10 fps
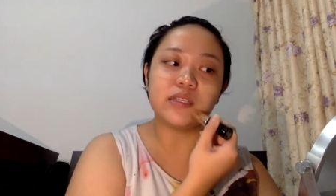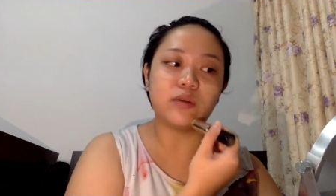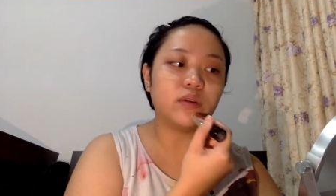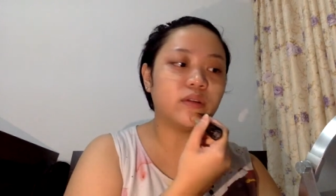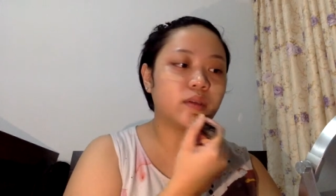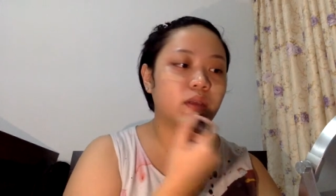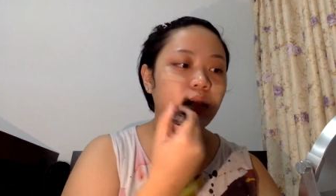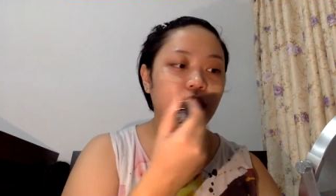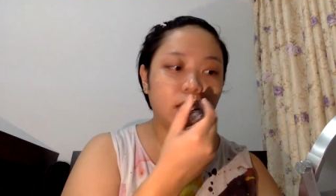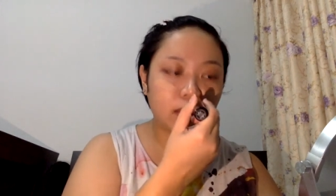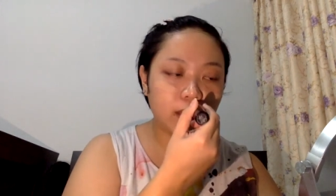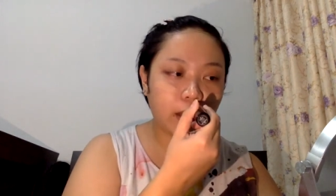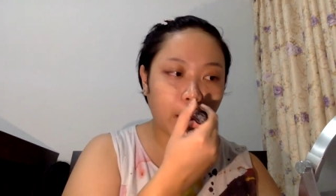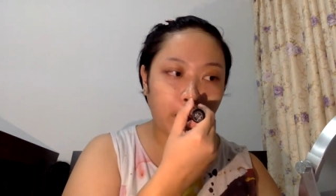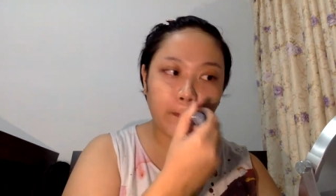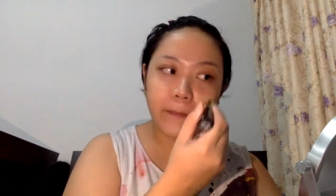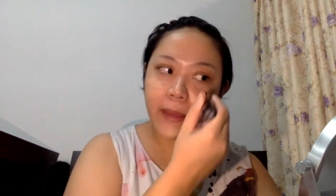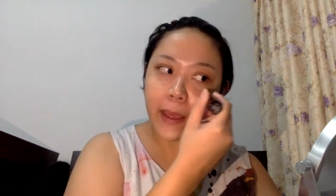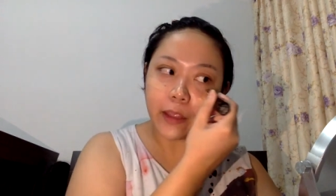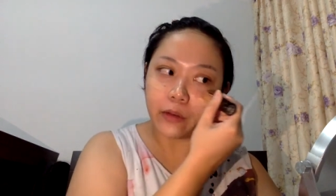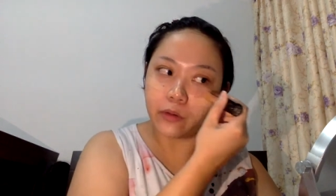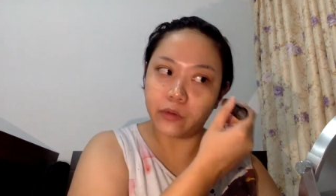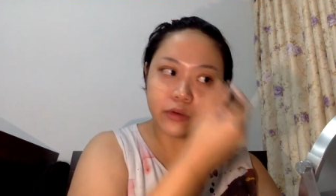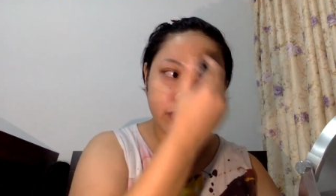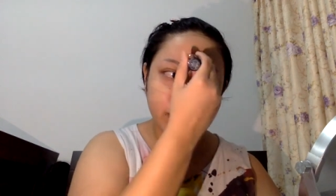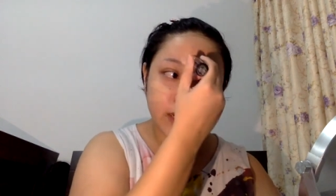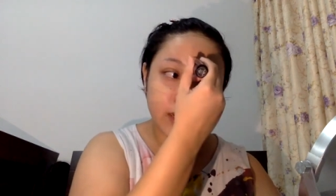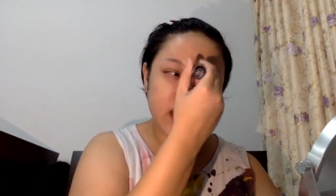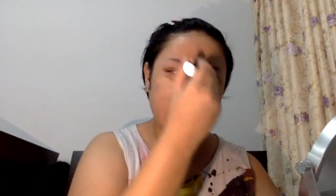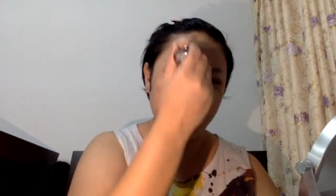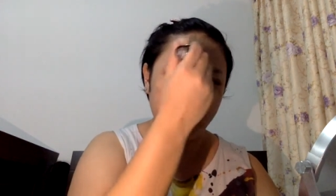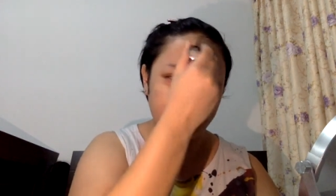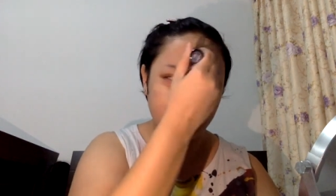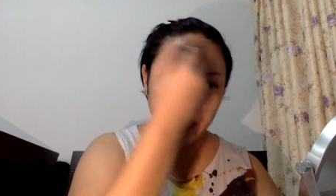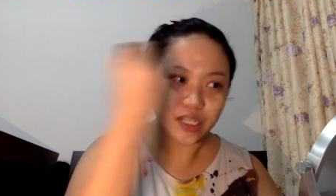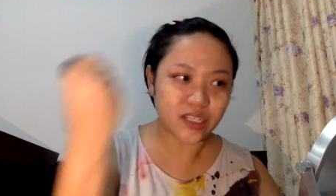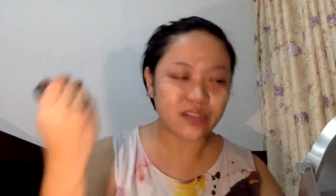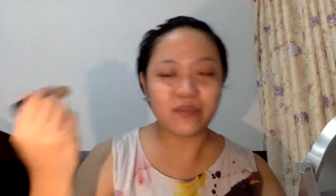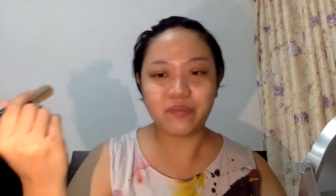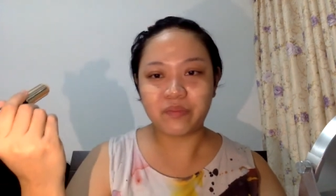You don't need a compact. You don't really need a brush.